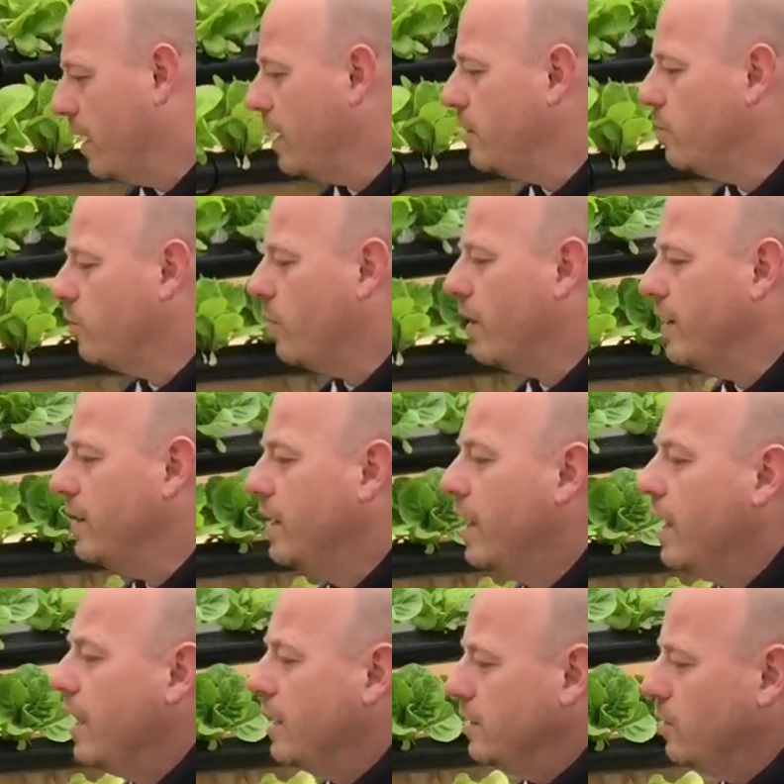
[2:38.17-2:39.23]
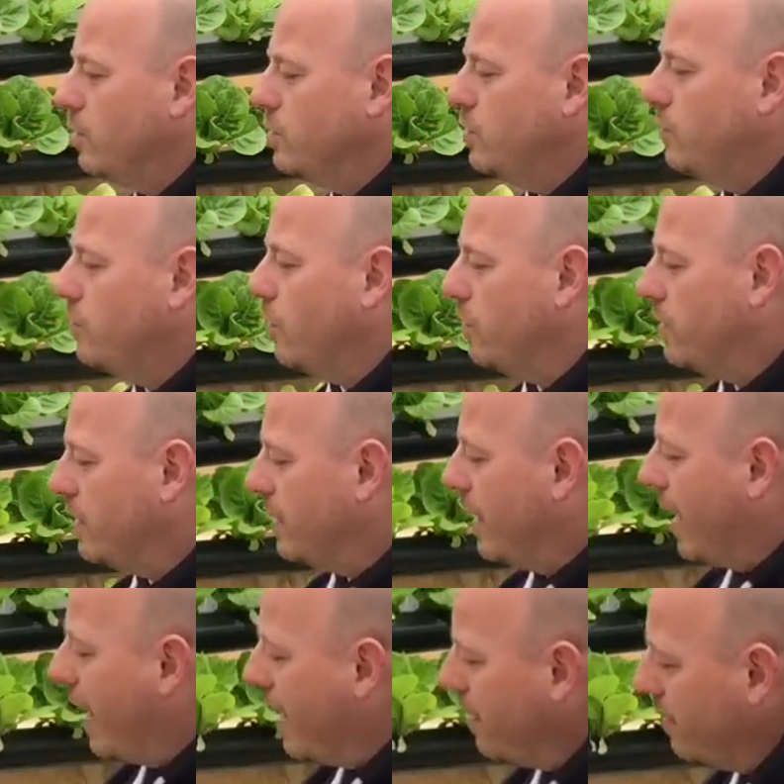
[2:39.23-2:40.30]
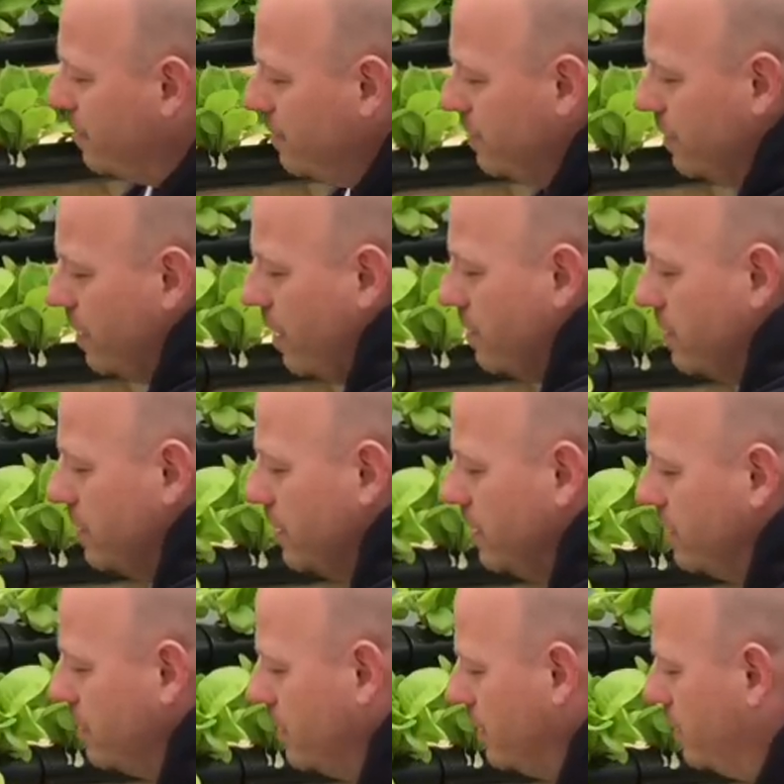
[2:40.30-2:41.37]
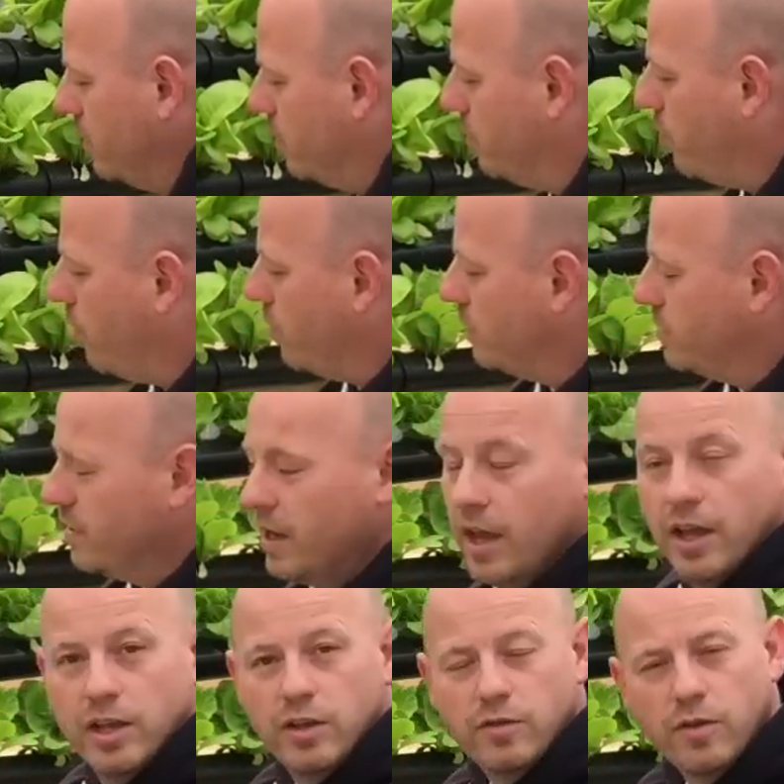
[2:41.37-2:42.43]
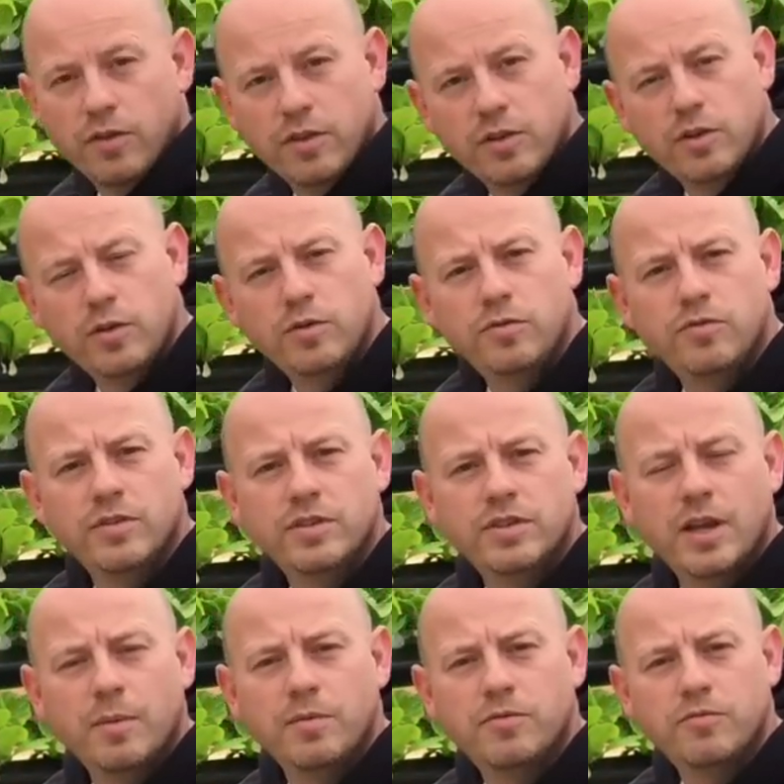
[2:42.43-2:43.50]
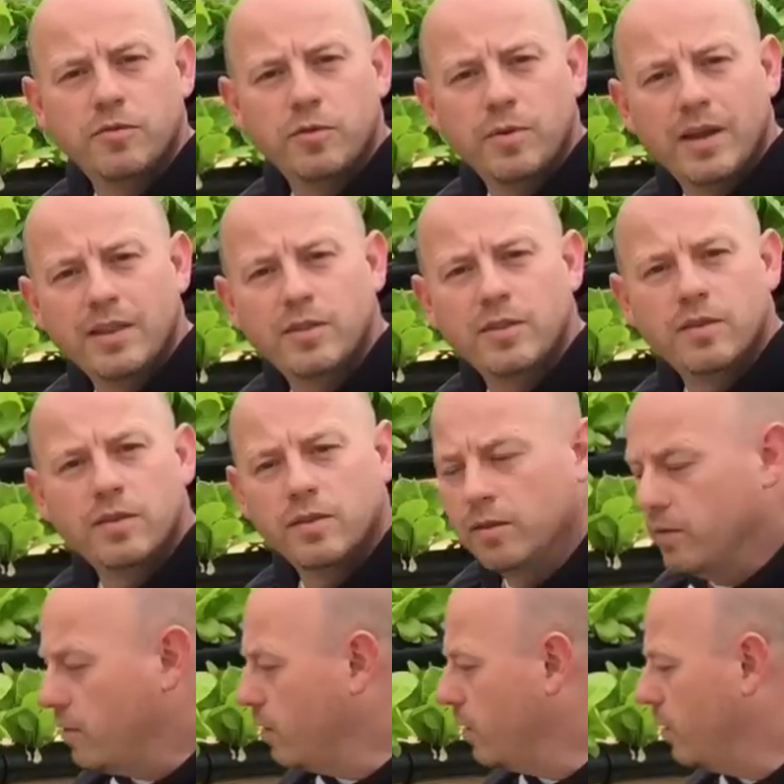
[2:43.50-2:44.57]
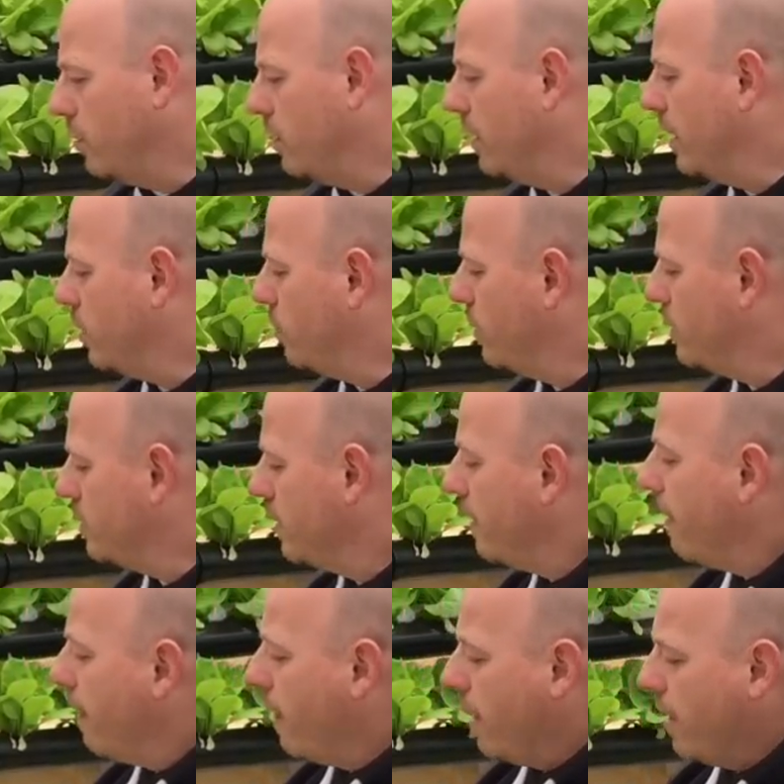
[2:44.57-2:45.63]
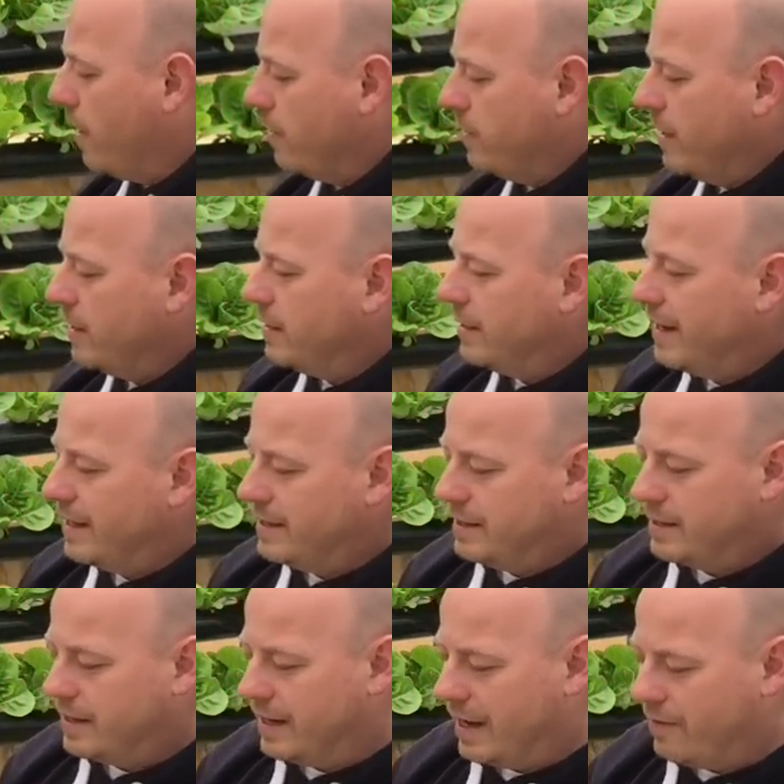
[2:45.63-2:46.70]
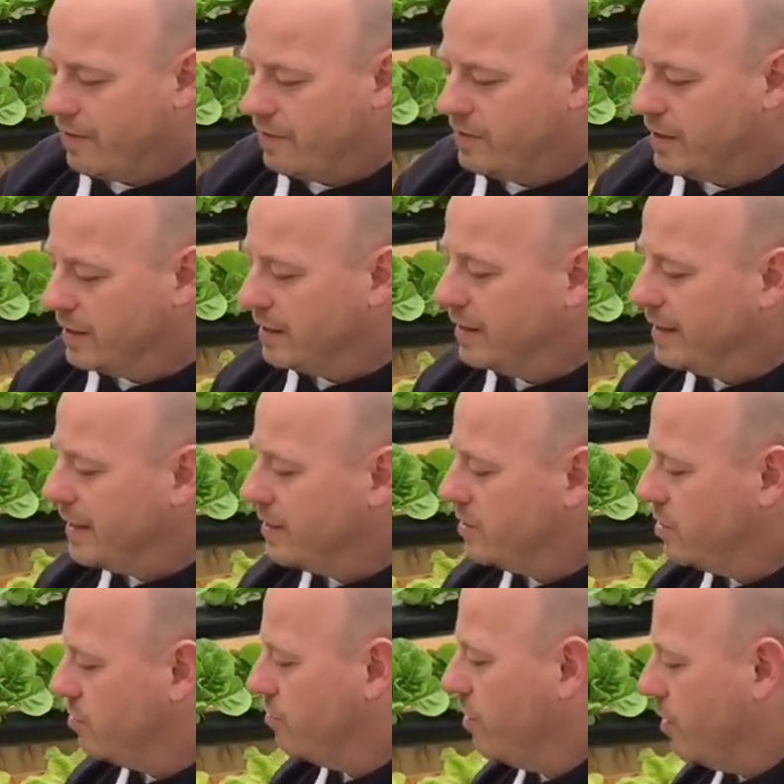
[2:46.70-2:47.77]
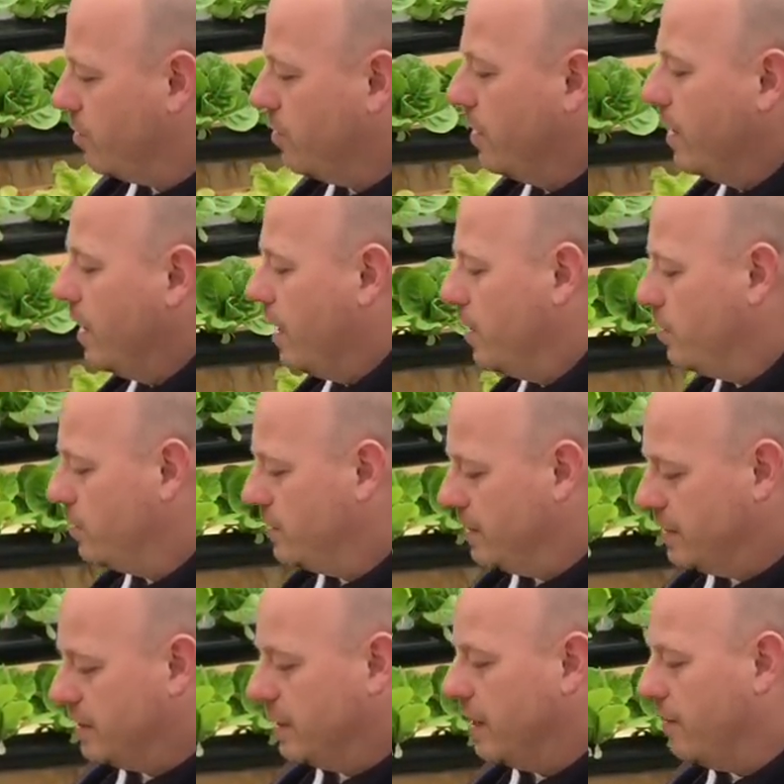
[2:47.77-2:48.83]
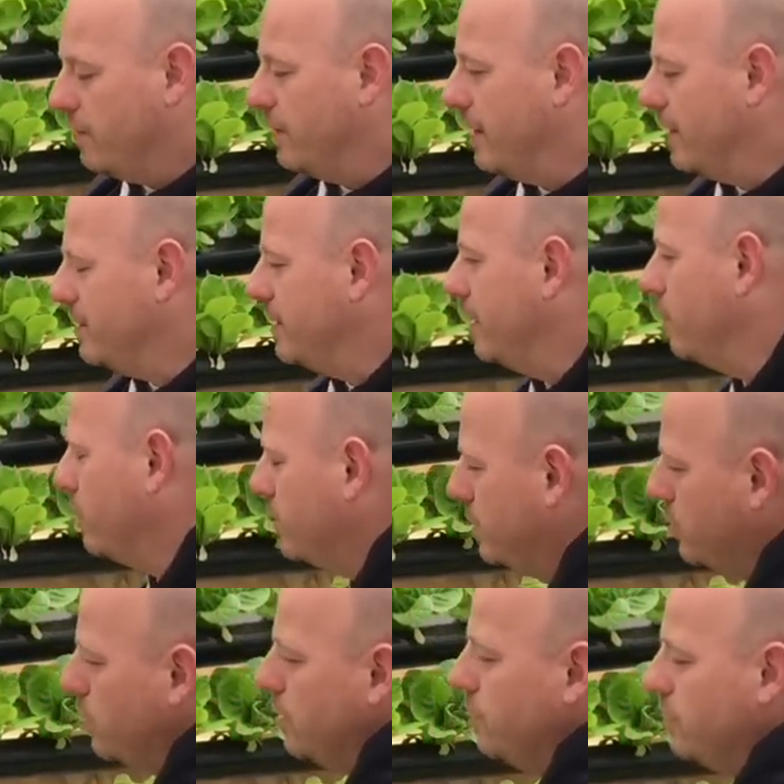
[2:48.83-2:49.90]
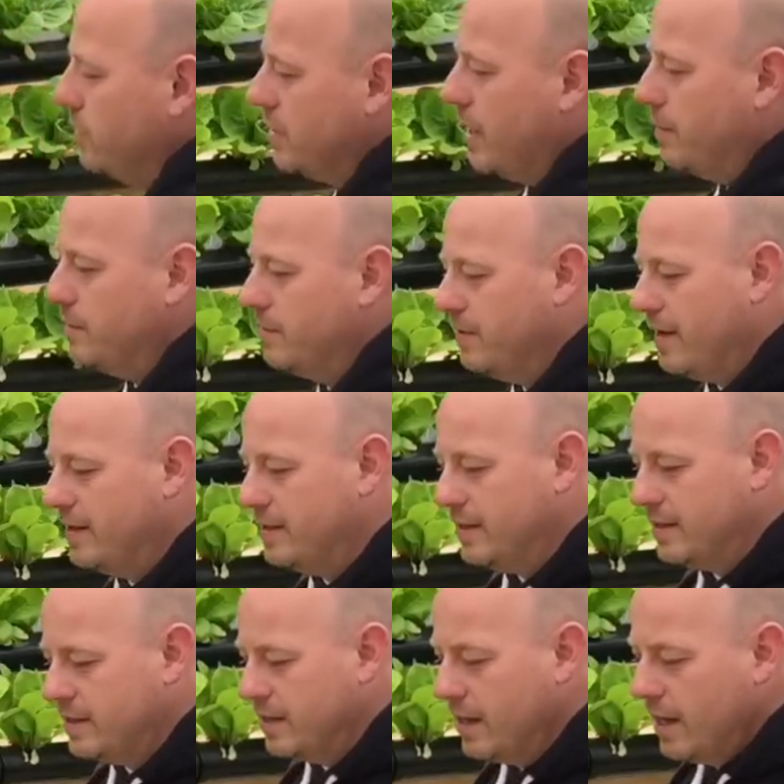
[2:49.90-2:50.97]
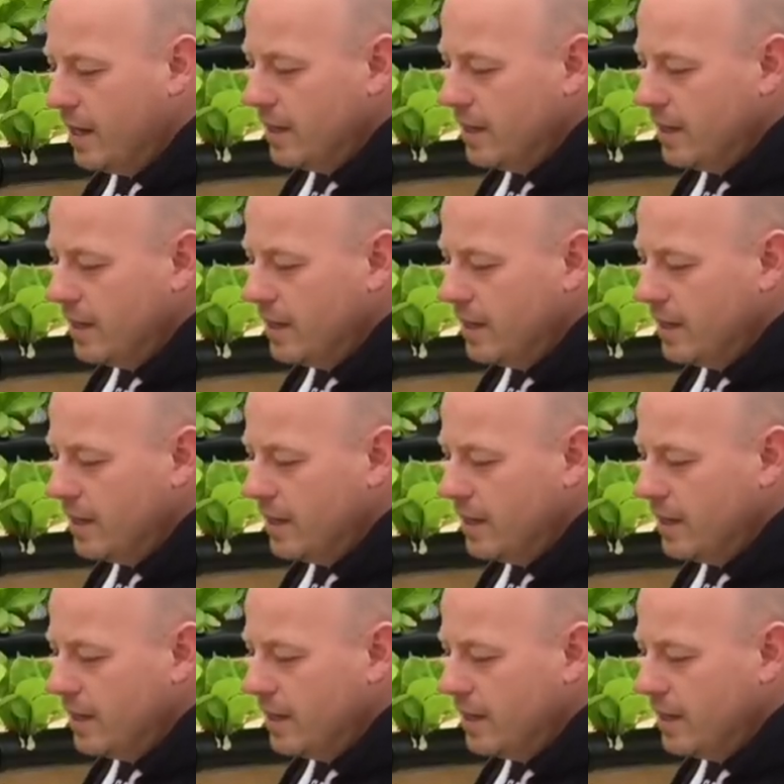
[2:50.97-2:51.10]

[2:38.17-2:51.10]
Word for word: Either way, as long as you've got the air underneath the, the pot, you've got the nutrients coming through in the liquid uh, then the lettuce can have everything that needs to grow and it's the lovely lettuce here. got two different types of lettuce.